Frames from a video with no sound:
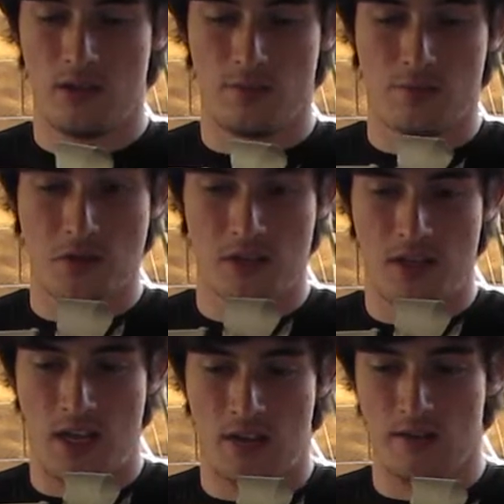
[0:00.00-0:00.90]
in the first
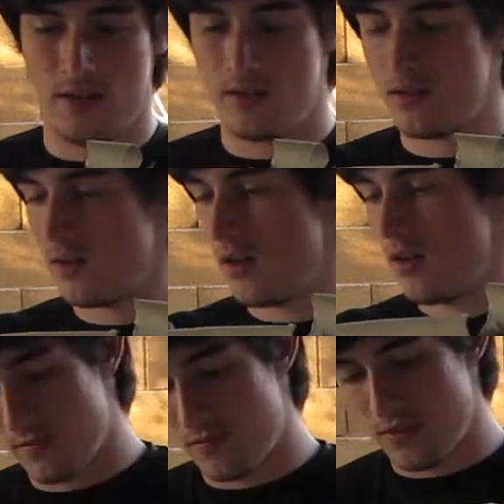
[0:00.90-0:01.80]
take of this.
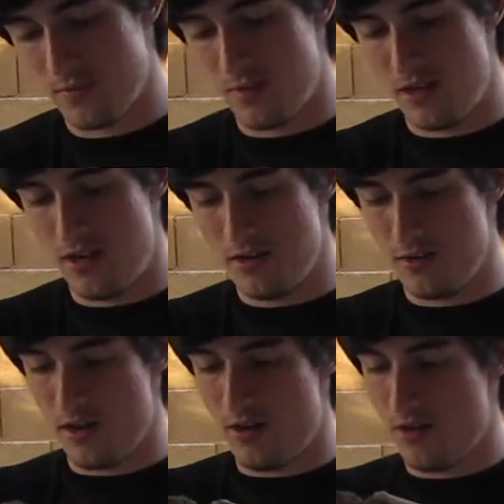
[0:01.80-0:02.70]
But here
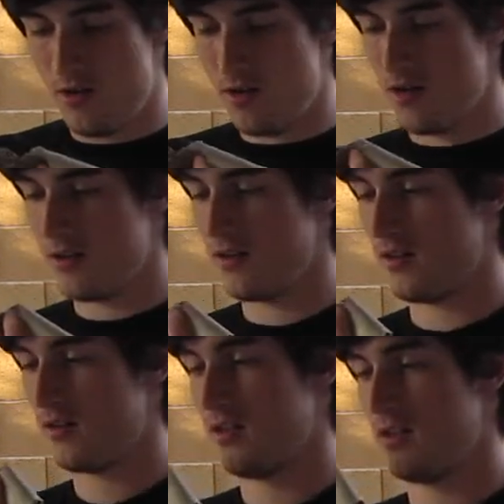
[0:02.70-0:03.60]
they are,
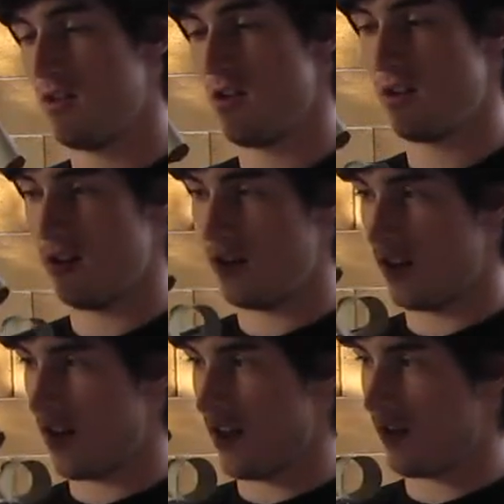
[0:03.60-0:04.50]
snuggling
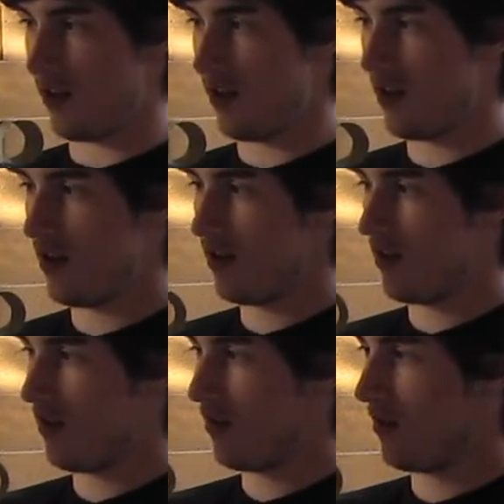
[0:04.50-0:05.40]
together.
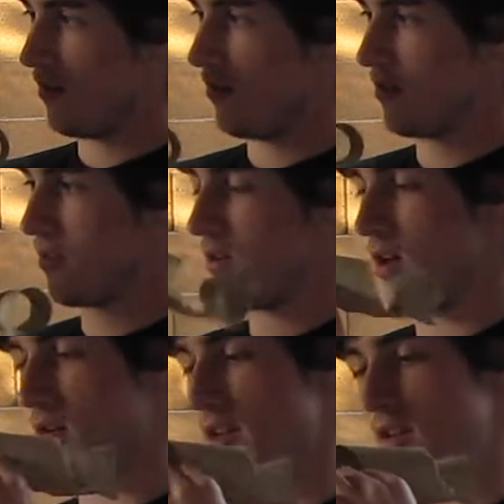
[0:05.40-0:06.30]
So
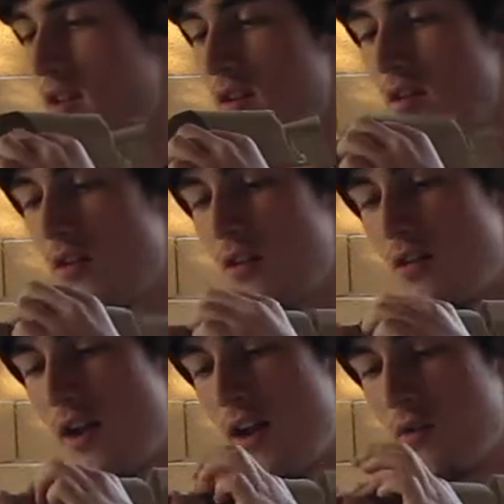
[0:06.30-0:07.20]
I'll get
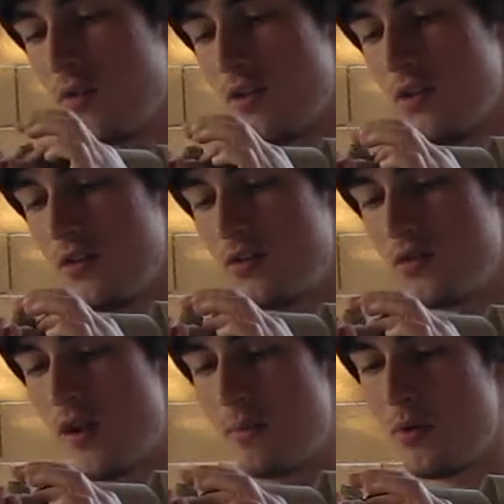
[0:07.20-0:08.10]
her out. The
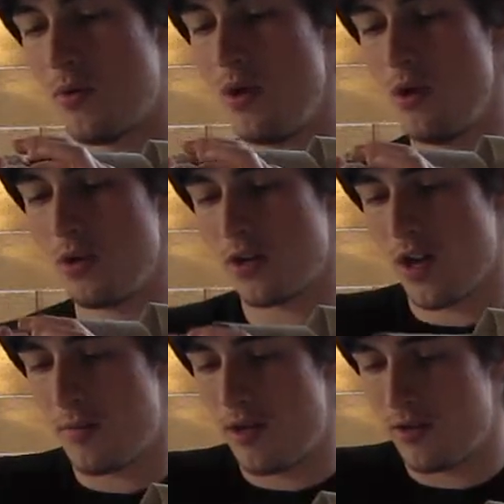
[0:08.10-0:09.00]
Tremper. Oh, you're
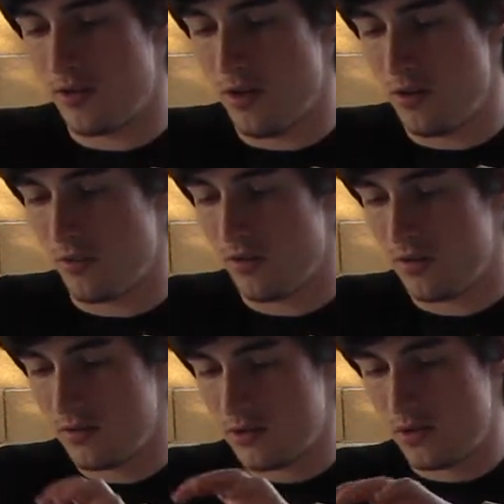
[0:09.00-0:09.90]
coming out on your own.
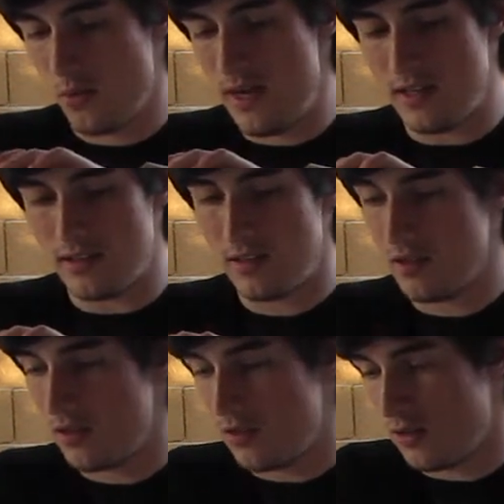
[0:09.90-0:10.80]
Sweet.
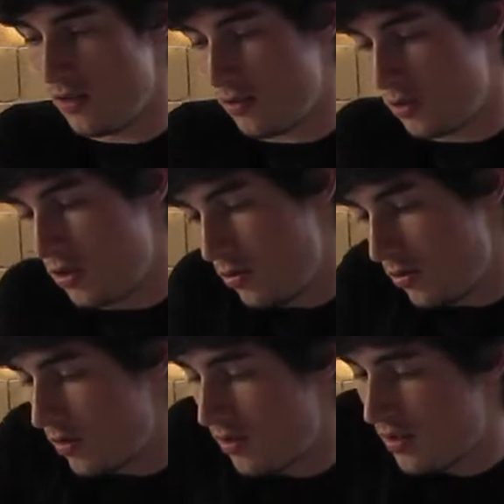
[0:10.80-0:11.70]
Oh shoot,
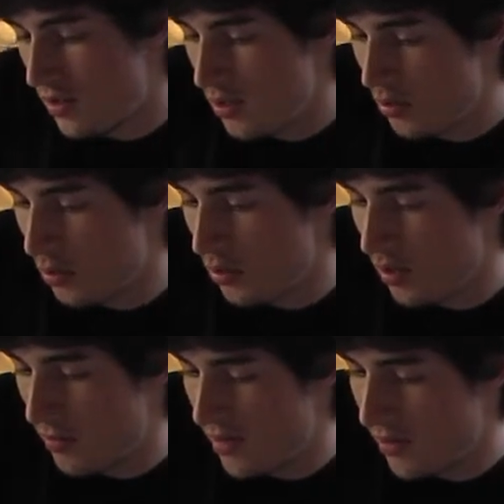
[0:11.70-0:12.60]
you're both
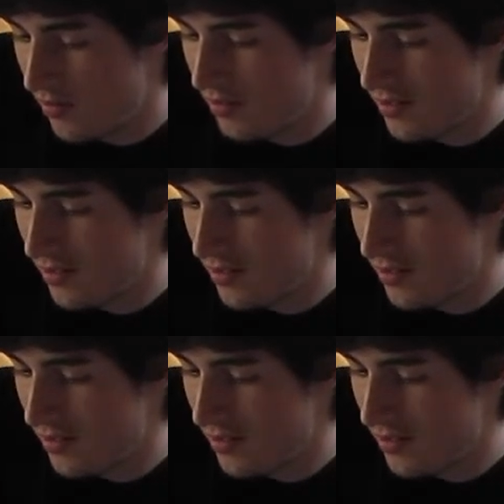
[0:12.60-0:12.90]
coming out.